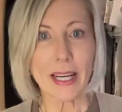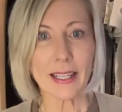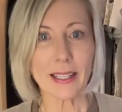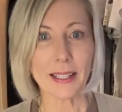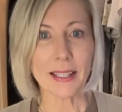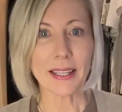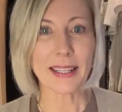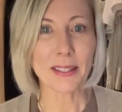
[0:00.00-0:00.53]

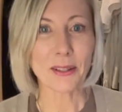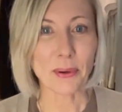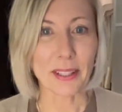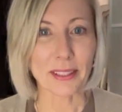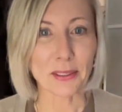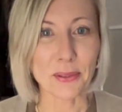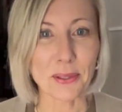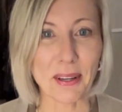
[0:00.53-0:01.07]

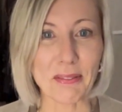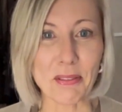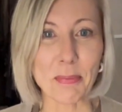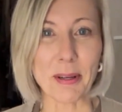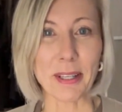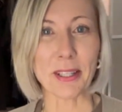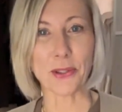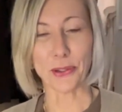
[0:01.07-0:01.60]
Hello to
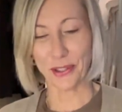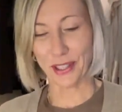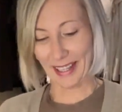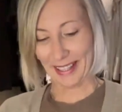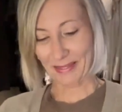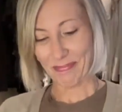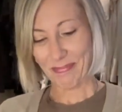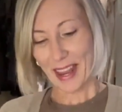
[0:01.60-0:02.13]
everybody
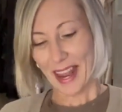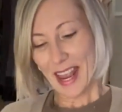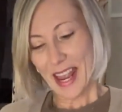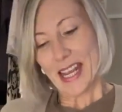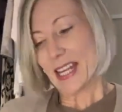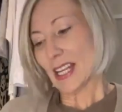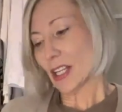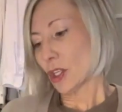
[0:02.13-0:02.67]
joining.
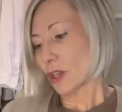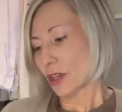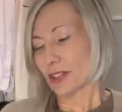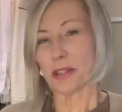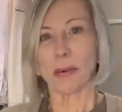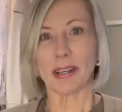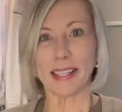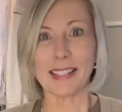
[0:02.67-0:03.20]

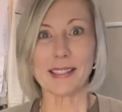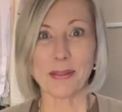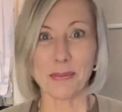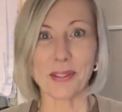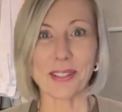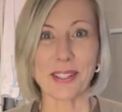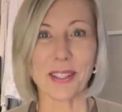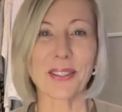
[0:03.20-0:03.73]
So I guess it
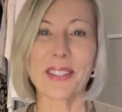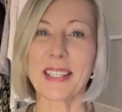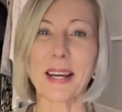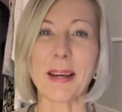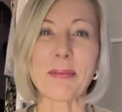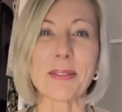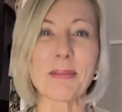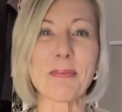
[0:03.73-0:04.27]
was a good
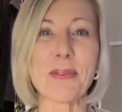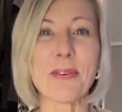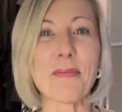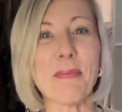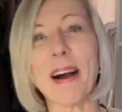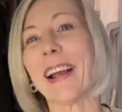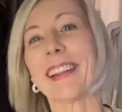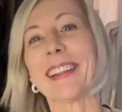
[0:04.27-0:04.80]
time to move
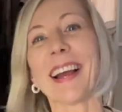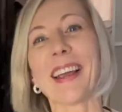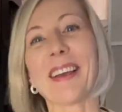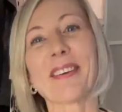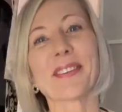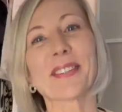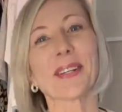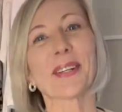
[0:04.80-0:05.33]
my
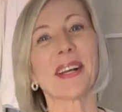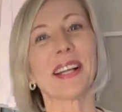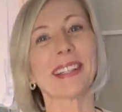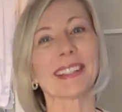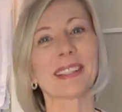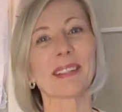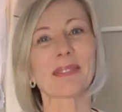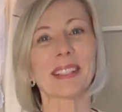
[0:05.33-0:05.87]
life to a
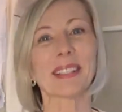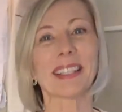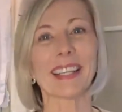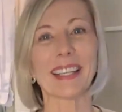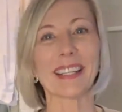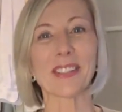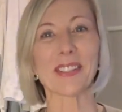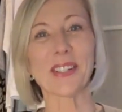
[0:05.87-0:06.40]
little bit
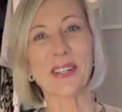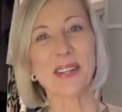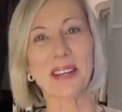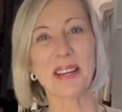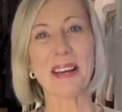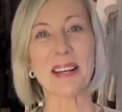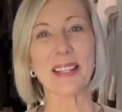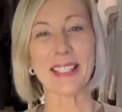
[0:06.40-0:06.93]
later
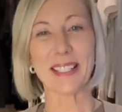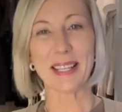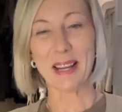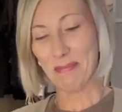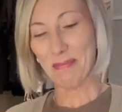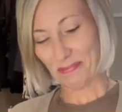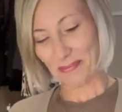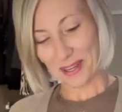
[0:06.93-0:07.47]

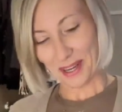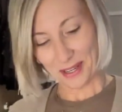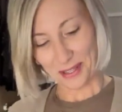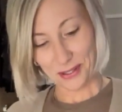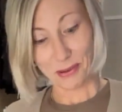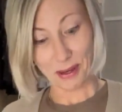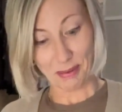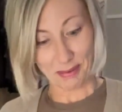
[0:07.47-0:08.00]
time
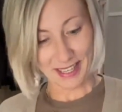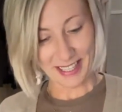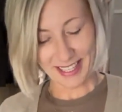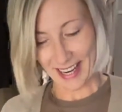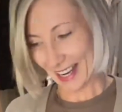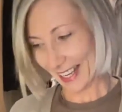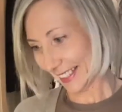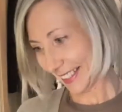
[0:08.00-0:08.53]
during my
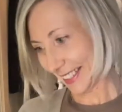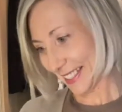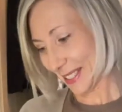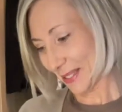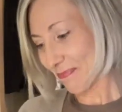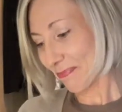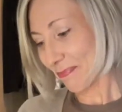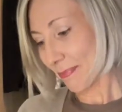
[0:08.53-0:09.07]
day at
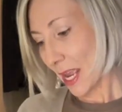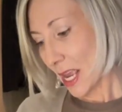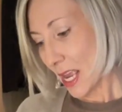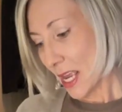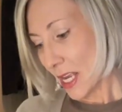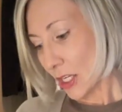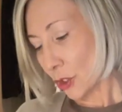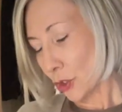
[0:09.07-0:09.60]
least.
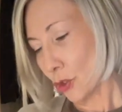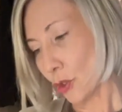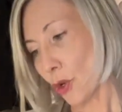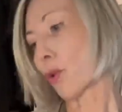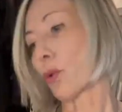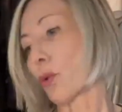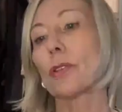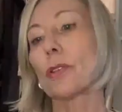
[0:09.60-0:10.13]

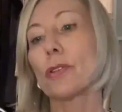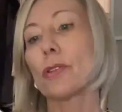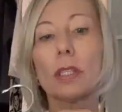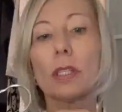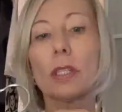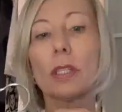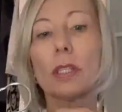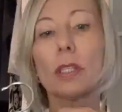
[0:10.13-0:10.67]
So
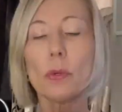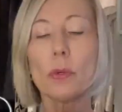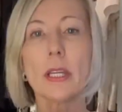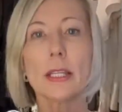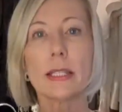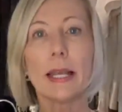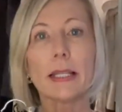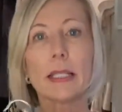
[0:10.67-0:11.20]
this one
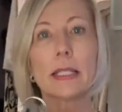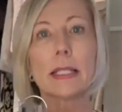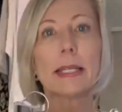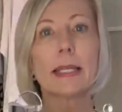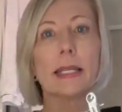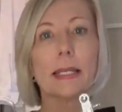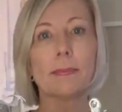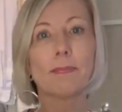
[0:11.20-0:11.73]
is
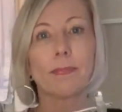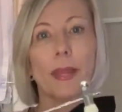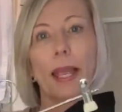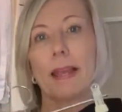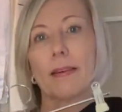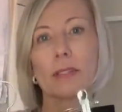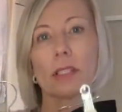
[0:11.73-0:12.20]
actually I